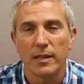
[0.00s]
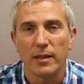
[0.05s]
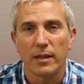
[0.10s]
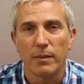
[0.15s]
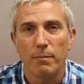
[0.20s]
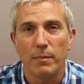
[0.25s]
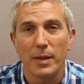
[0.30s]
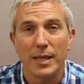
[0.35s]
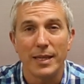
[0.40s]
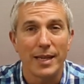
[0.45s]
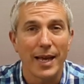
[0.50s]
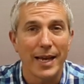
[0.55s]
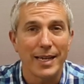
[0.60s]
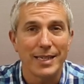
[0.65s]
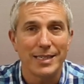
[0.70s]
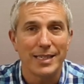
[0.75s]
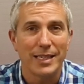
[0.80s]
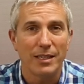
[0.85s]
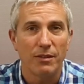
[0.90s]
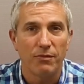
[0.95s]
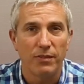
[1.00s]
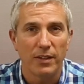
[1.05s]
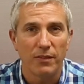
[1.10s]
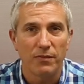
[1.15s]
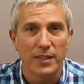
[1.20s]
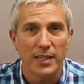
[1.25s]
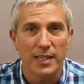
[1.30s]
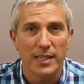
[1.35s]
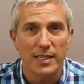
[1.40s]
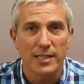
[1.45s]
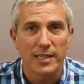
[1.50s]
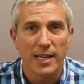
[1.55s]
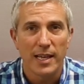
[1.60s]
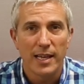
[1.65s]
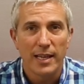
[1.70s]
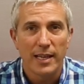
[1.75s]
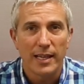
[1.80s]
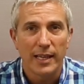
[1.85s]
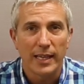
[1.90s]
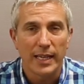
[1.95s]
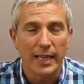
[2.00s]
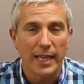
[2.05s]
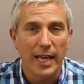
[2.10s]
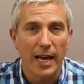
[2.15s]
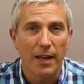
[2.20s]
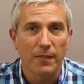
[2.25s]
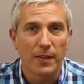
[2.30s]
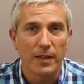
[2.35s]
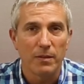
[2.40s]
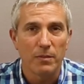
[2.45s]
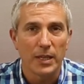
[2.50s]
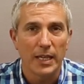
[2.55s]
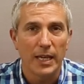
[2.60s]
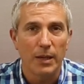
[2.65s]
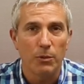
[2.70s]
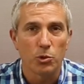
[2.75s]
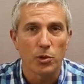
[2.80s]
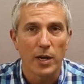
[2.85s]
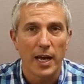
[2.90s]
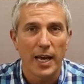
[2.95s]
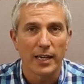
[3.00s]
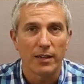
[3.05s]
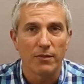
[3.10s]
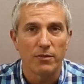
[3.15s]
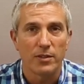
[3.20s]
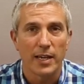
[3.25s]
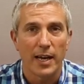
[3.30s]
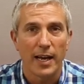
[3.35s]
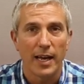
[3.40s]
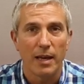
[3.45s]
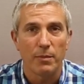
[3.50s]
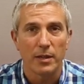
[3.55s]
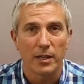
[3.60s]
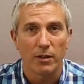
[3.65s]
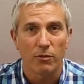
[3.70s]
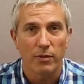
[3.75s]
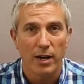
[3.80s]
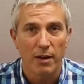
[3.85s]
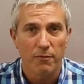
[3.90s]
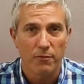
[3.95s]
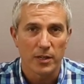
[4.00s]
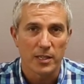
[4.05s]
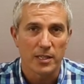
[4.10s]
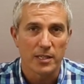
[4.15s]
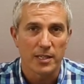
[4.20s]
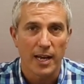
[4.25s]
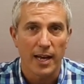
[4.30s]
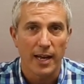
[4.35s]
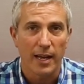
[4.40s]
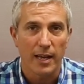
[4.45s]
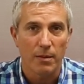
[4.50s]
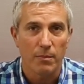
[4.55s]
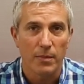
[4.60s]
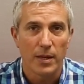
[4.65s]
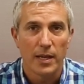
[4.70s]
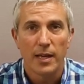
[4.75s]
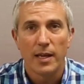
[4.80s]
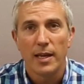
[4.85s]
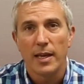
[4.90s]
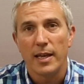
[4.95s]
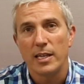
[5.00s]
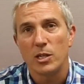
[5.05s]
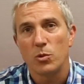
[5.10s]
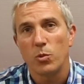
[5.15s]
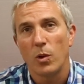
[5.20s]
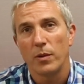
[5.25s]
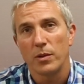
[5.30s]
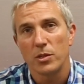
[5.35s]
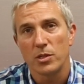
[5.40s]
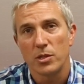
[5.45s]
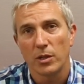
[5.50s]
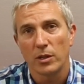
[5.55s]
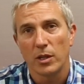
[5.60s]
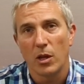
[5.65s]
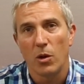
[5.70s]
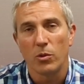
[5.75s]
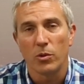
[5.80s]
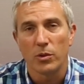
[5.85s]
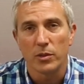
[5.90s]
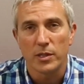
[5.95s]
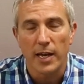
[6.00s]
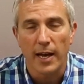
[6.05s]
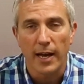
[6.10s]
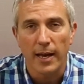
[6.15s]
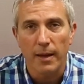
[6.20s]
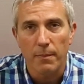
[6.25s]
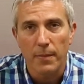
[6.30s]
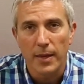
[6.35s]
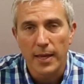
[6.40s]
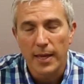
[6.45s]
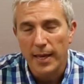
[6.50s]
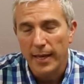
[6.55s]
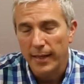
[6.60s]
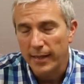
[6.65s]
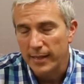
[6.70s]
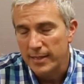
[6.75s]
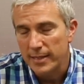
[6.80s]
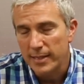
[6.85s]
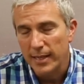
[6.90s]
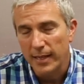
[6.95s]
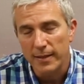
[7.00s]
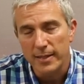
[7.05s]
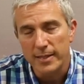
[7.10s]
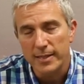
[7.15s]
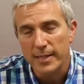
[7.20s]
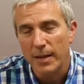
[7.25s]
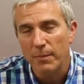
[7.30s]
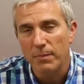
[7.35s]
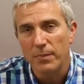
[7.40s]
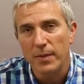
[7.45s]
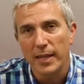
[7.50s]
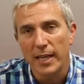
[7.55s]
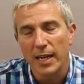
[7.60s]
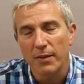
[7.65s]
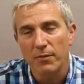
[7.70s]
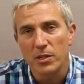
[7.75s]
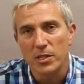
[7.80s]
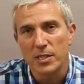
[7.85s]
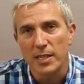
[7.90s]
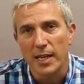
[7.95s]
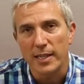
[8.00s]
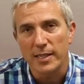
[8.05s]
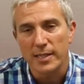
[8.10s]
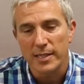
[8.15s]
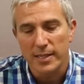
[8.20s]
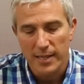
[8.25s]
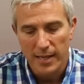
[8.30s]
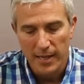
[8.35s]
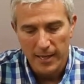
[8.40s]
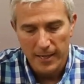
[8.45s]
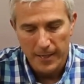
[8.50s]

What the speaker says: in the mid-1950s, that allowed them to keep track of time in a reference time as well as their local time, and it's done the same thing ever since.